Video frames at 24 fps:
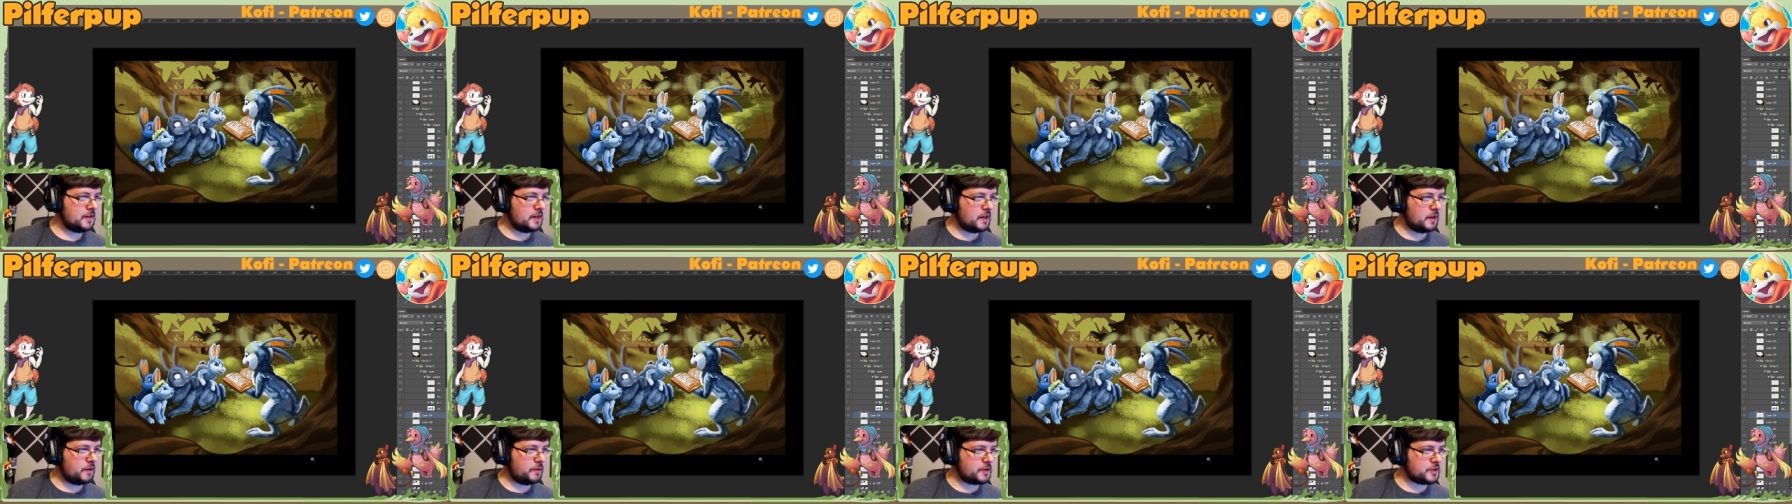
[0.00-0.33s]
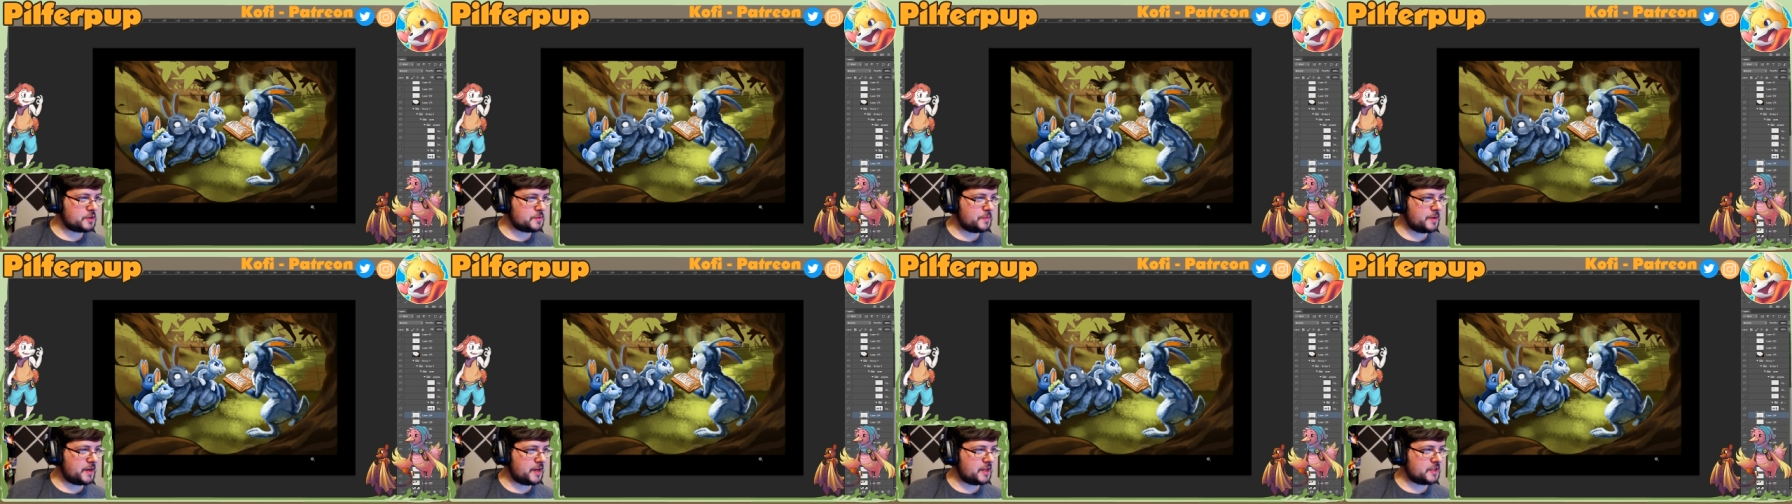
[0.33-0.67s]
I wash
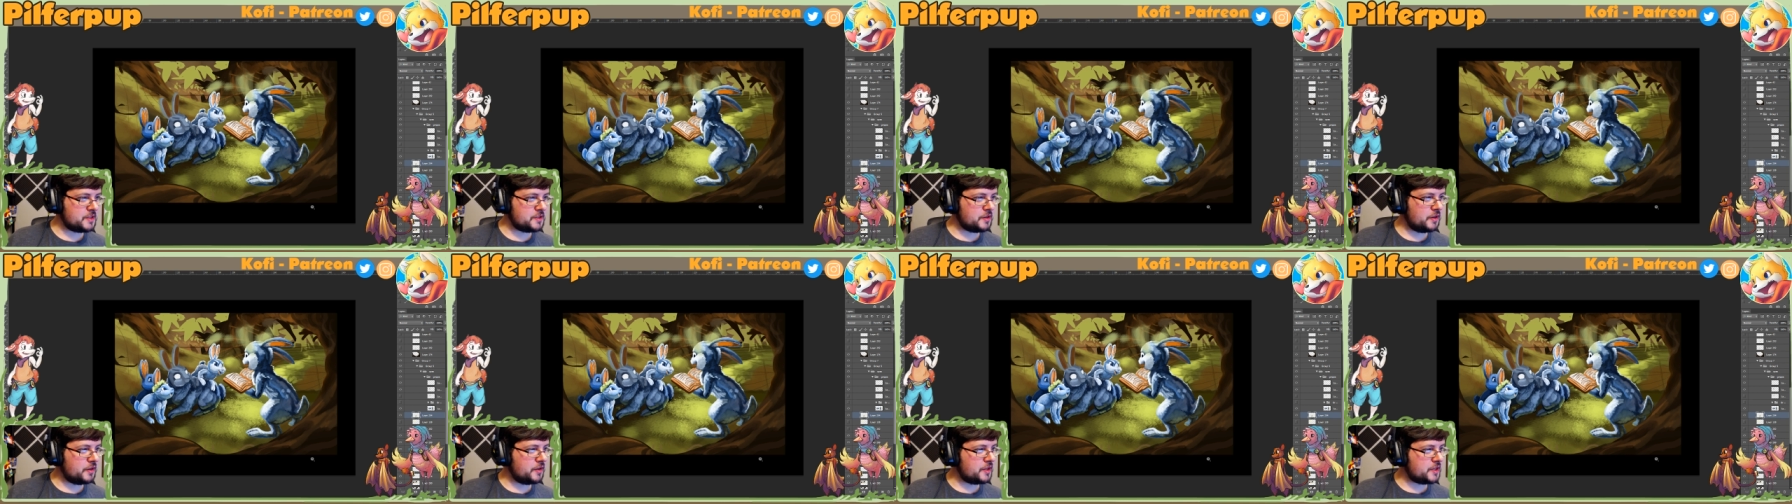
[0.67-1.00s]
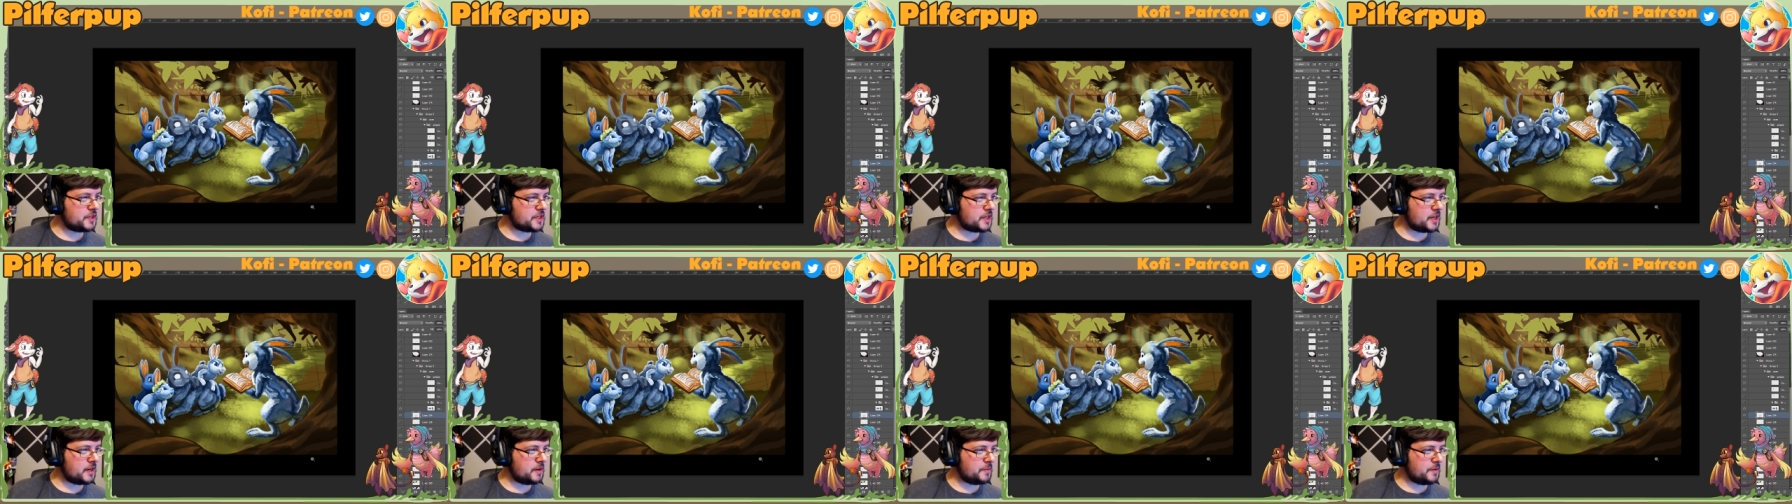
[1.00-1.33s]
my hands all the
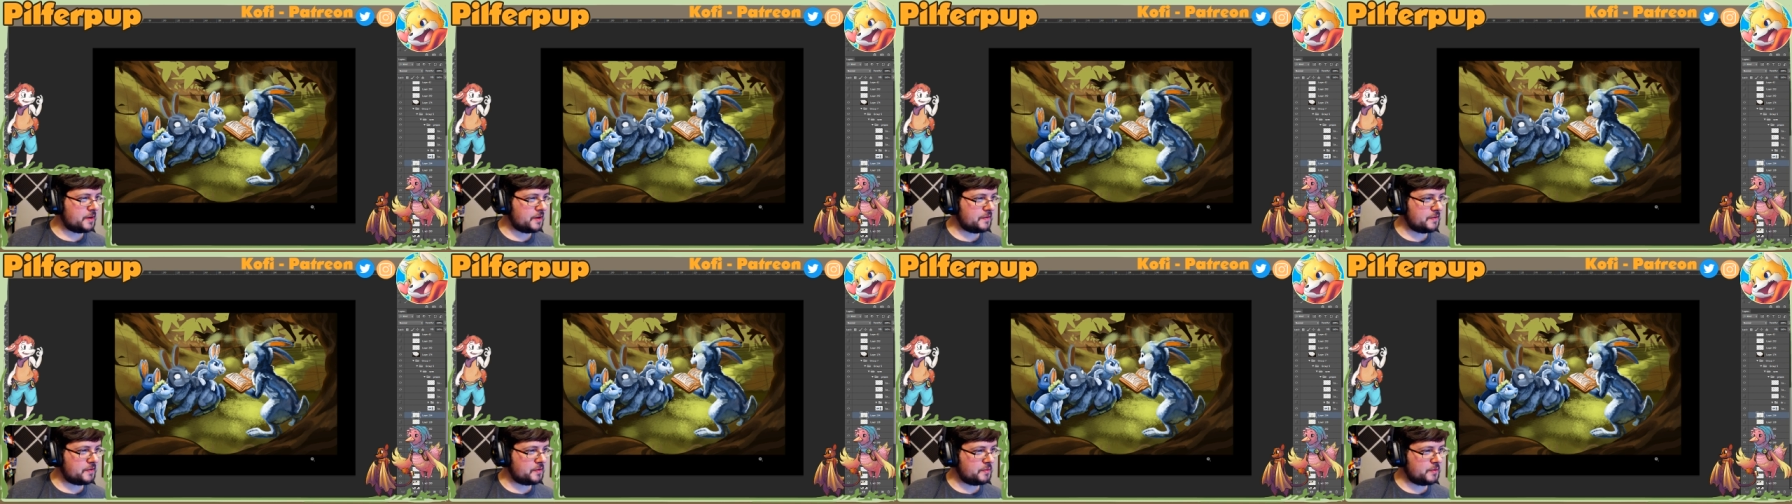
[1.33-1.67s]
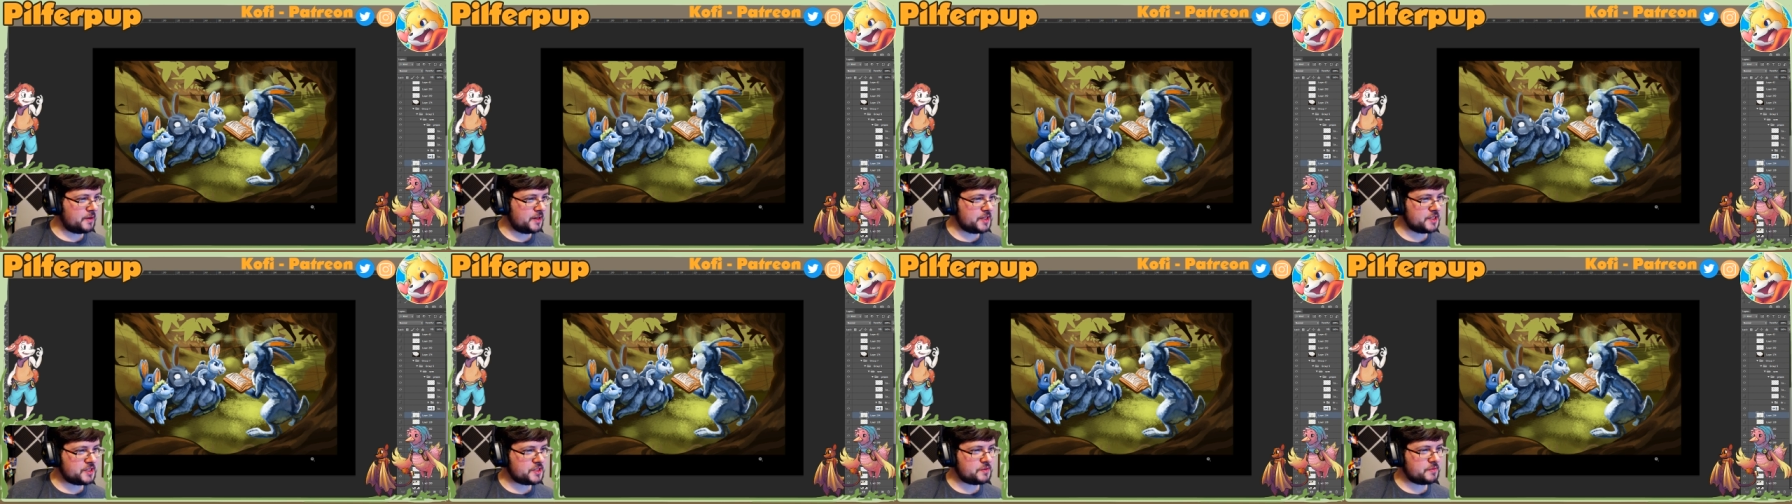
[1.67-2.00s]
time, even when
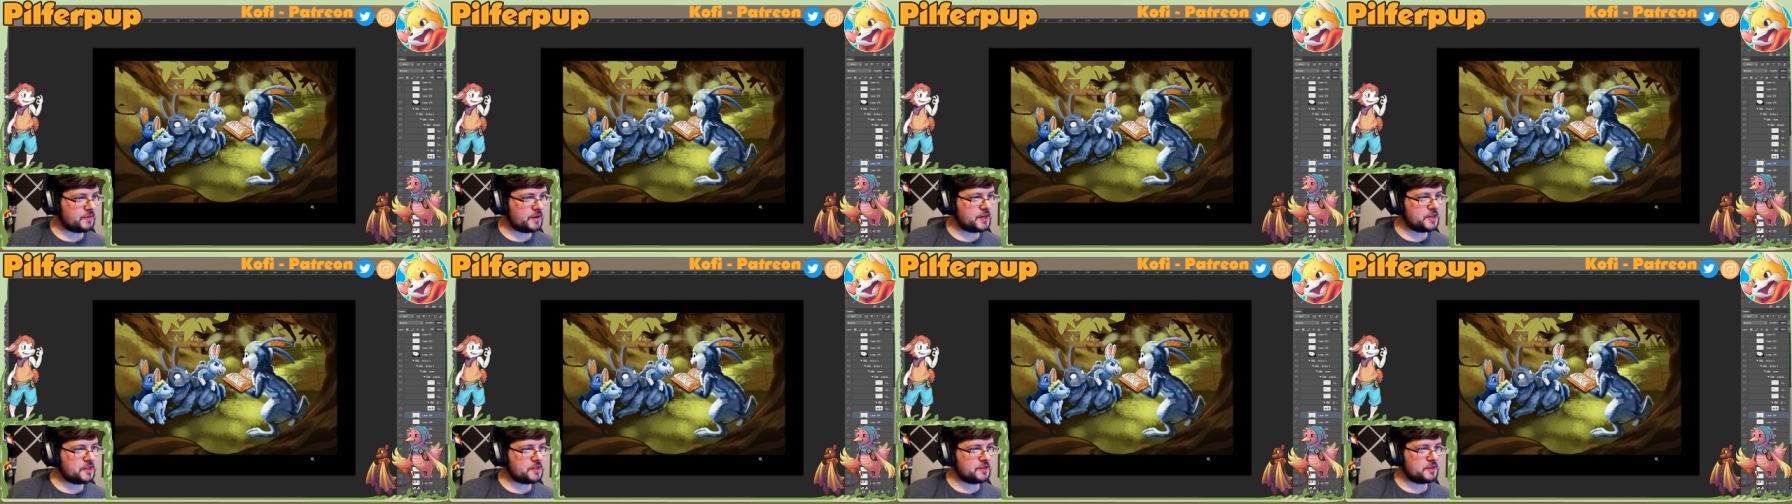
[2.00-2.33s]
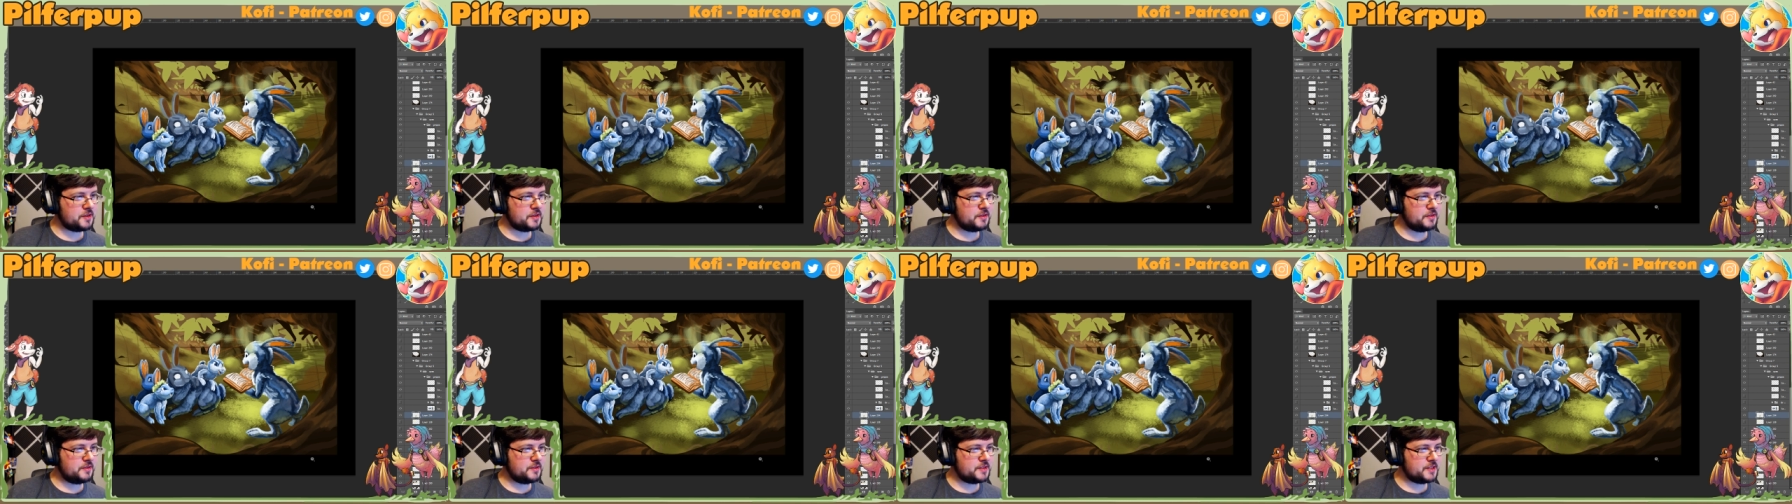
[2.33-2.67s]
it's right to
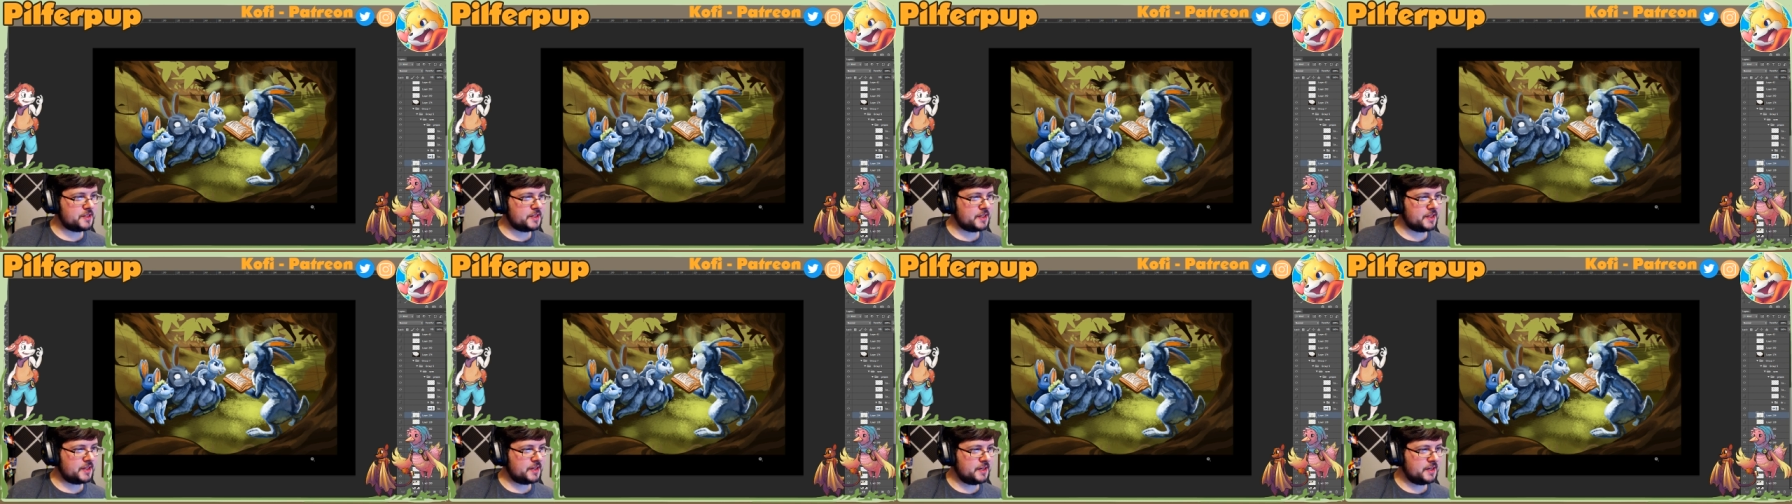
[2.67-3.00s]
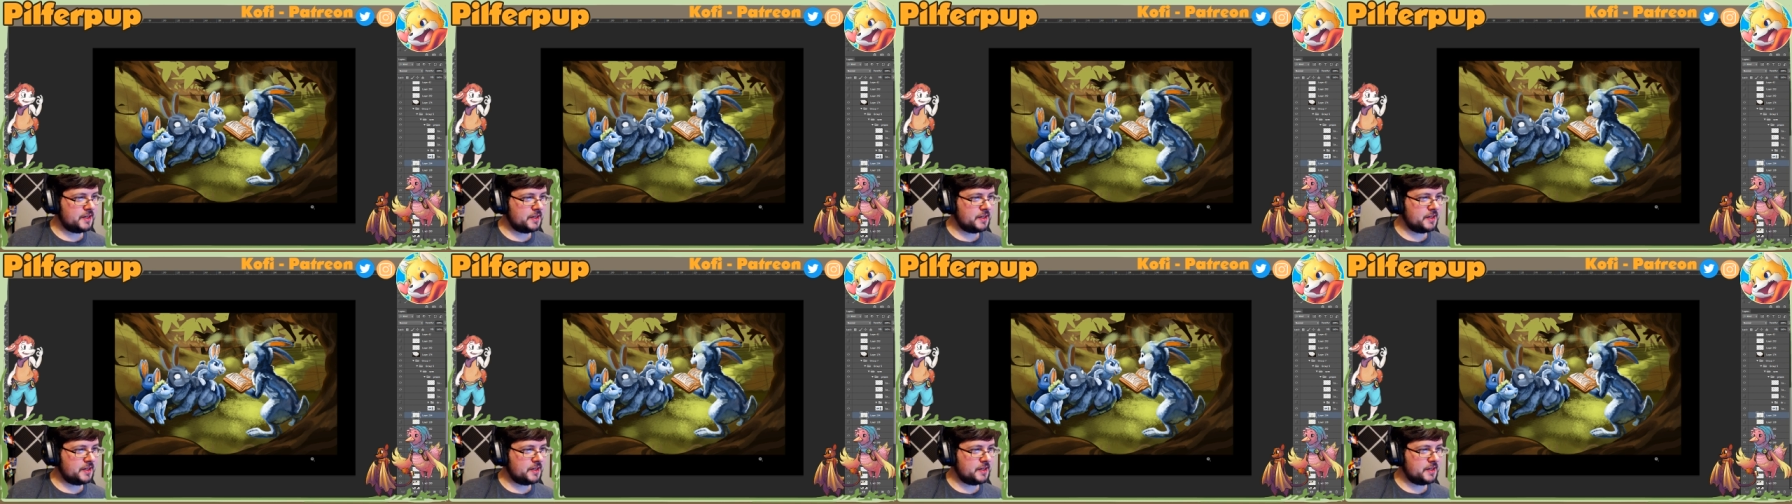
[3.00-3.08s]
use it.